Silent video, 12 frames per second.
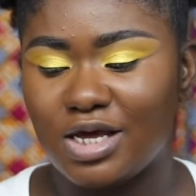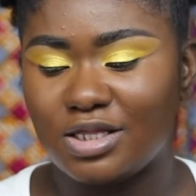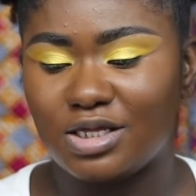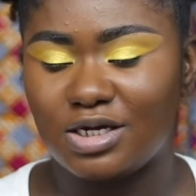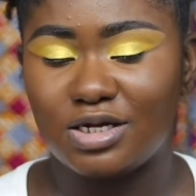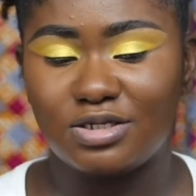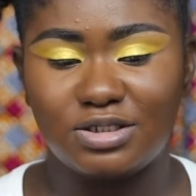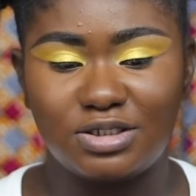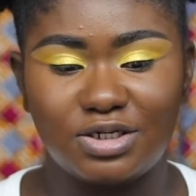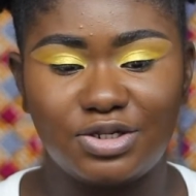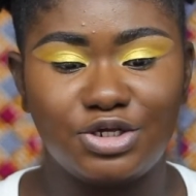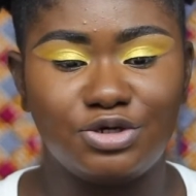The
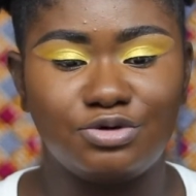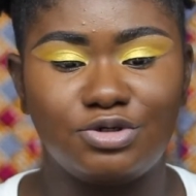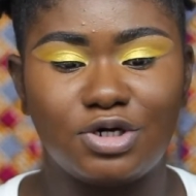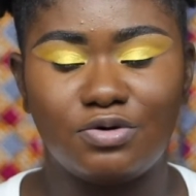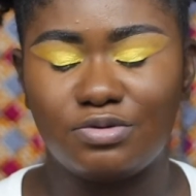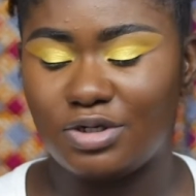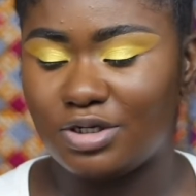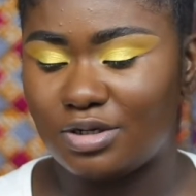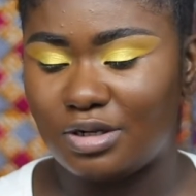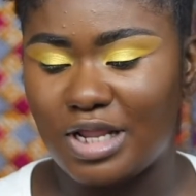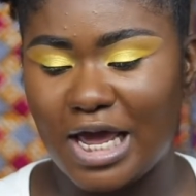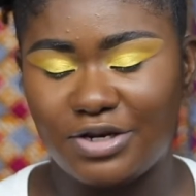concealer, you don't need a
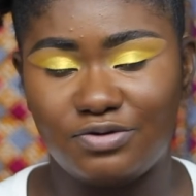lot.